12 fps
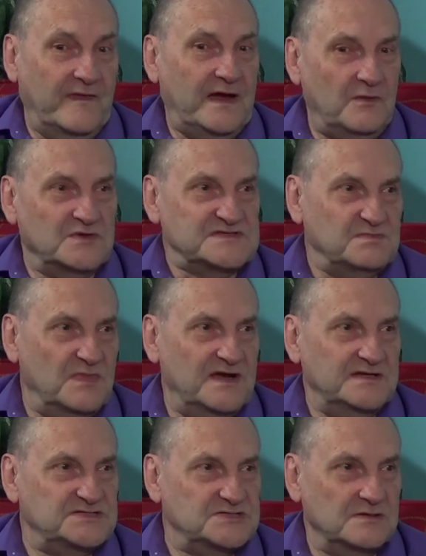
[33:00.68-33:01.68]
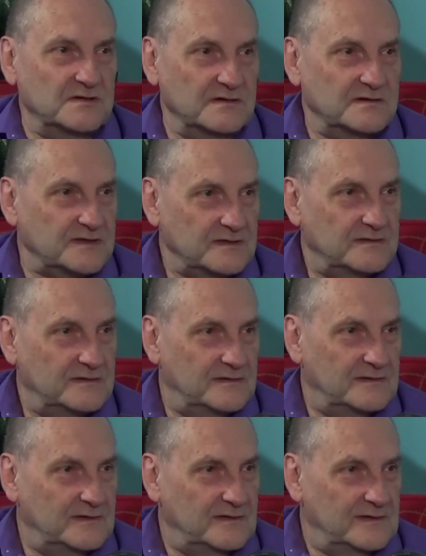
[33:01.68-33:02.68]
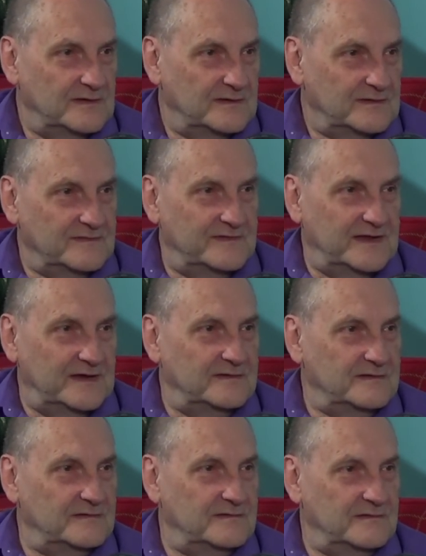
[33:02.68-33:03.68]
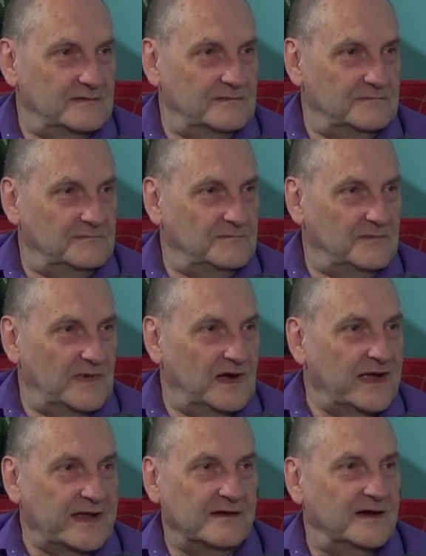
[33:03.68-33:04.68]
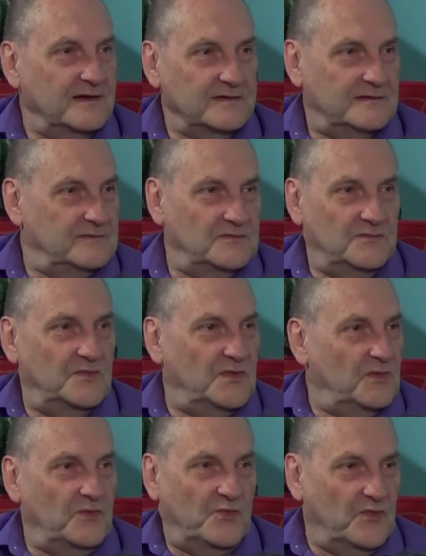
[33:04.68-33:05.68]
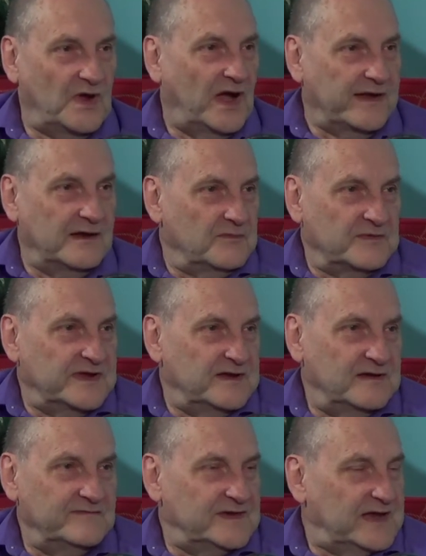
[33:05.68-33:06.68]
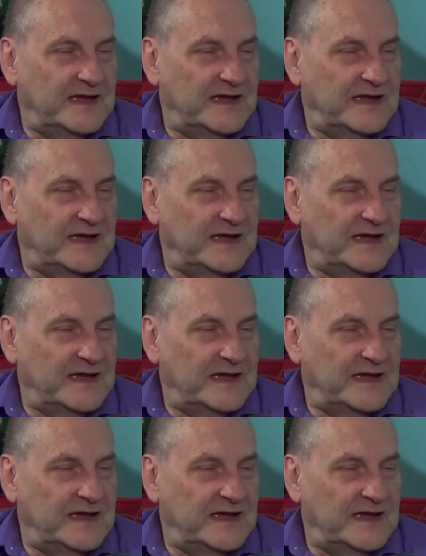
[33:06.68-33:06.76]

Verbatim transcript: that was my shirt that I got I got rid of it.